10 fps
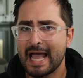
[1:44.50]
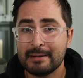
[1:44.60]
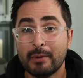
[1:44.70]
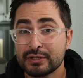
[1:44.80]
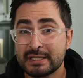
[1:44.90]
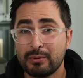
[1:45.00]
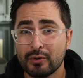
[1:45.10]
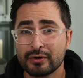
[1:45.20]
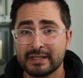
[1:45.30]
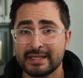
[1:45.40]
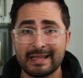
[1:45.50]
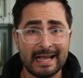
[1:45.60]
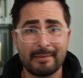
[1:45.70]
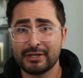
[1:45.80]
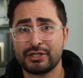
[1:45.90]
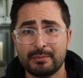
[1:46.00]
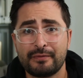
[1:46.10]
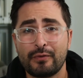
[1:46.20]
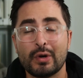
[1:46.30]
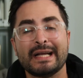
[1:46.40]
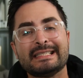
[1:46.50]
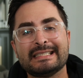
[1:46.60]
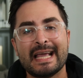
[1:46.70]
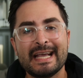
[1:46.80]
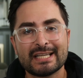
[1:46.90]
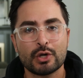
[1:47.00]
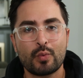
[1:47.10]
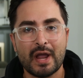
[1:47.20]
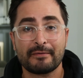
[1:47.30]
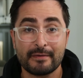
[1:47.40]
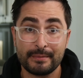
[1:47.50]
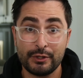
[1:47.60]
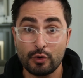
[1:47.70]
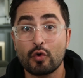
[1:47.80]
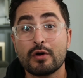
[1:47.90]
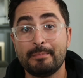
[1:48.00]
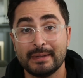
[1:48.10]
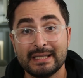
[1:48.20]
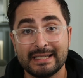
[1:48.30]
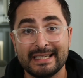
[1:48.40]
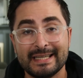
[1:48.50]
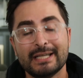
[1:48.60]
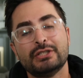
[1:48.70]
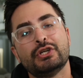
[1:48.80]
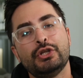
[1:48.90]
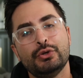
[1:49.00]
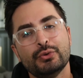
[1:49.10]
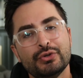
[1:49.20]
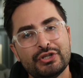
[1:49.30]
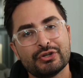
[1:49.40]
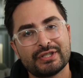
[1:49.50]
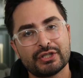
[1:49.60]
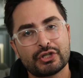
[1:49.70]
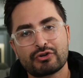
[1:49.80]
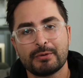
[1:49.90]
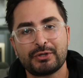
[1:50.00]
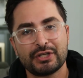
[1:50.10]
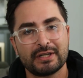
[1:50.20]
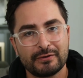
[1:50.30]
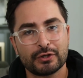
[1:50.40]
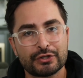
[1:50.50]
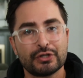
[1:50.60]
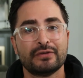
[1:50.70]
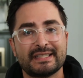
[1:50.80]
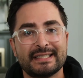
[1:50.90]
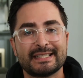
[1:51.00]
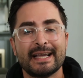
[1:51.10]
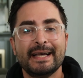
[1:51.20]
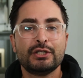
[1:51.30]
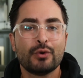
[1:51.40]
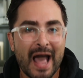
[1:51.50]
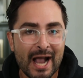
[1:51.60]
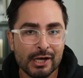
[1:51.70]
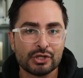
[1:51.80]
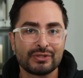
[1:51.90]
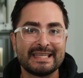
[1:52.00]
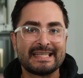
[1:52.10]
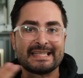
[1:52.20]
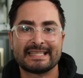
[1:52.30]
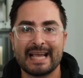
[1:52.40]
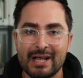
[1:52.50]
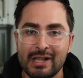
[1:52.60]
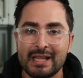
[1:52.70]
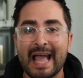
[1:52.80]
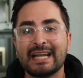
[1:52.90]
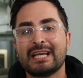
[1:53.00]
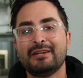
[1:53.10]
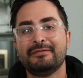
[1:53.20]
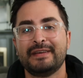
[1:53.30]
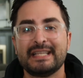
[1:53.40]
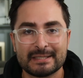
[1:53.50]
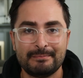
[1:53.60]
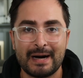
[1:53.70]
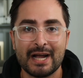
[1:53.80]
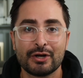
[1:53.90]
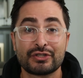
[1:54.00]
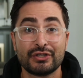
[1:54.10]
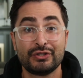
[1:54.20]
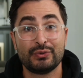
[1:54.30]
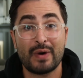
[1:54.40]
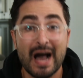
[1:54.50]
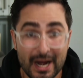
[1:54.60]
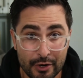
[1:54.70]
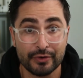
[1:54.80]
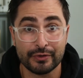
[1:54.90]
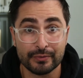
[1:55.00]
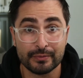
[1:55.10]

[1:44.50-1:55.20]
And most importantly, like I mentioned before, it takes away from your ability to use your description of your services to actually sell and convince buyers to hire you.